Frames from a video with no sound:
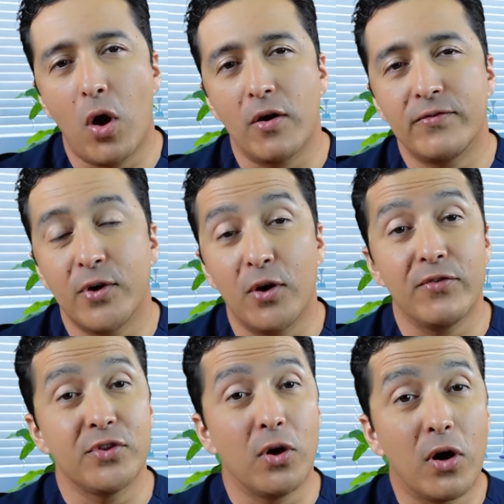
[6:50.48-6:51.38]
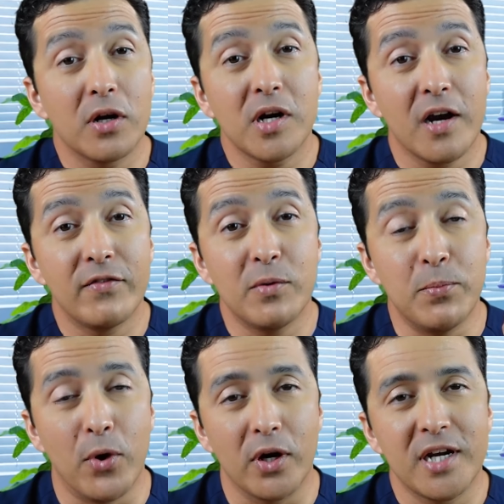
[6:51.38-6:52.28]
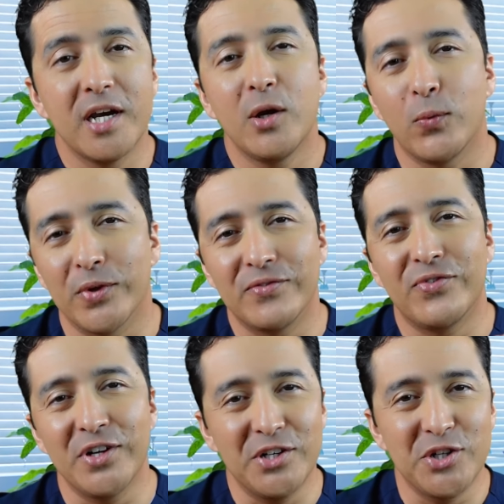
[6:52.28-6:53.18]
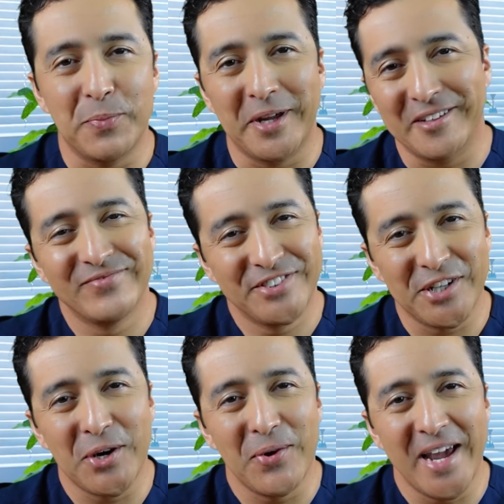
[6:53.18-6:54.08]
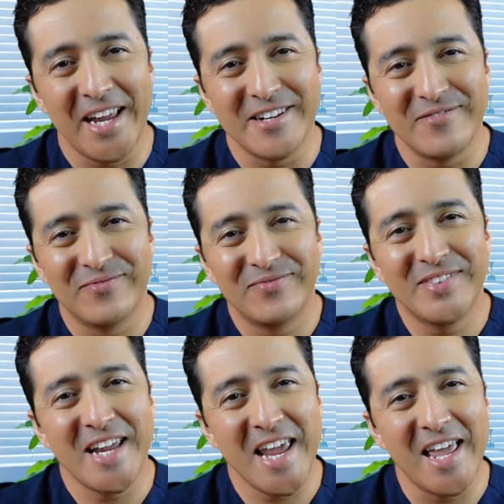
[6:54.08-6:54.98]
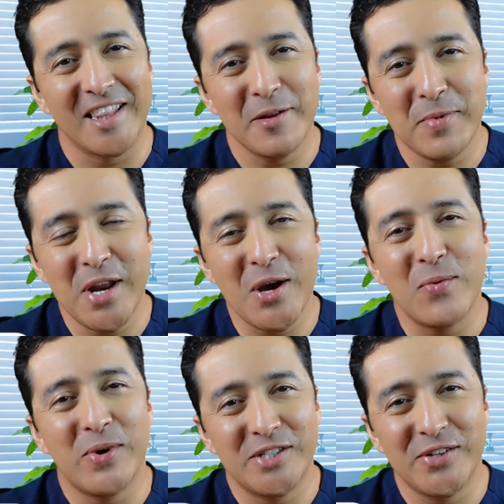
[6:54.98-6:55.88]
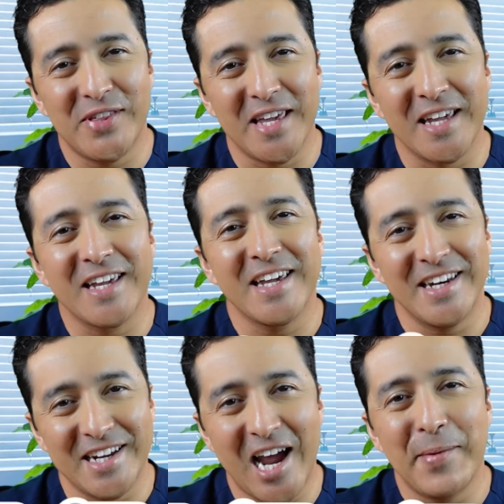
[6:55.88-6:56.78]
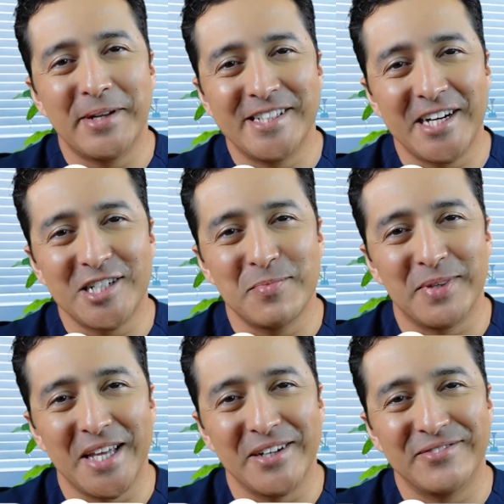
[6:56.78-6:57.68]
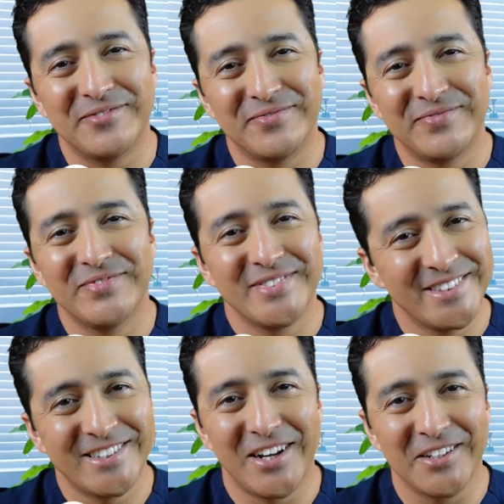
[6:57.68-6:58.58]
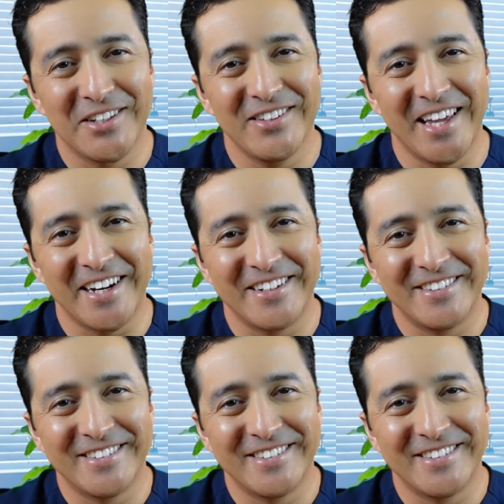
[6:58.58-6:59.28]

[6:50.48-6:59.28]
off of the hardcover book with free shipping. So go ahead and let me know what you think in the comment section below. Talk to you later.